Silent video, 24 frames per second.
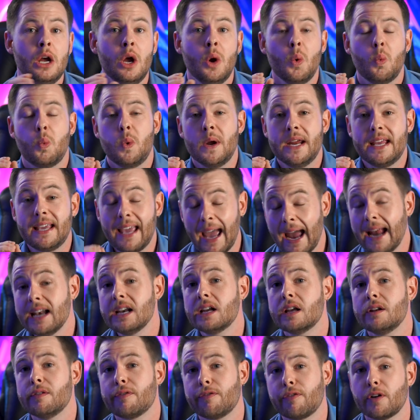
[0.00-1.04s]
we can
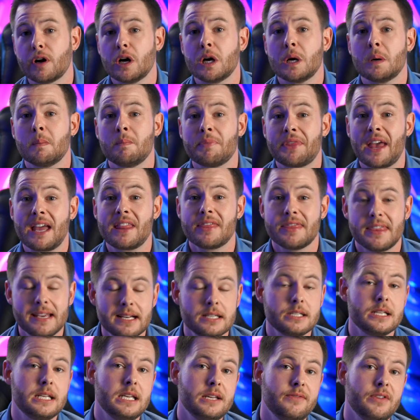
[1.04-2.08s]
confirm that
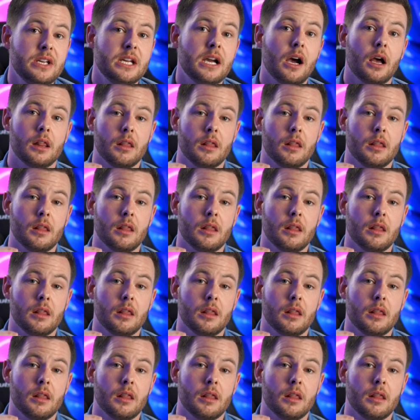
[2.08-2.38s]
this TV,